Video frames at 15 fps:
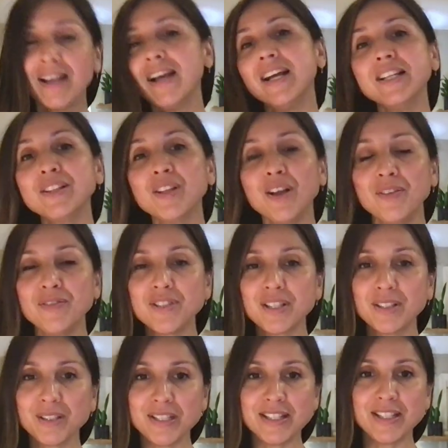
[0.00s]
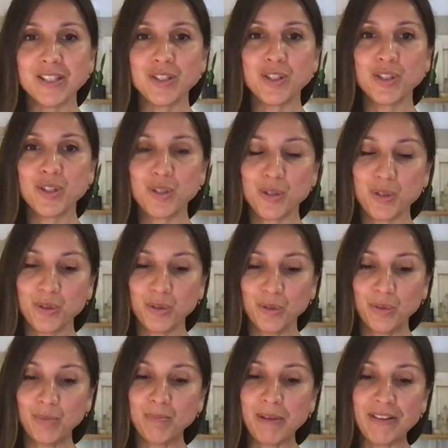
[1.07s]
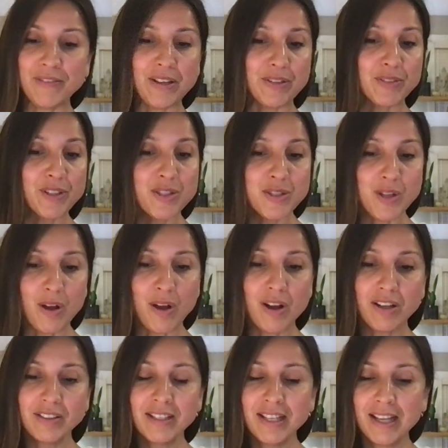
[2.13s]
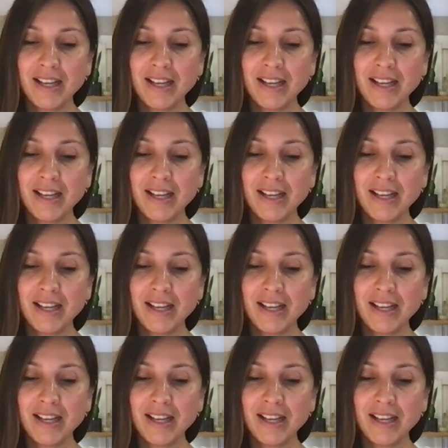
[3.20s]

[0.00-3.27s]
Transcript: I love to listen to my favorite song,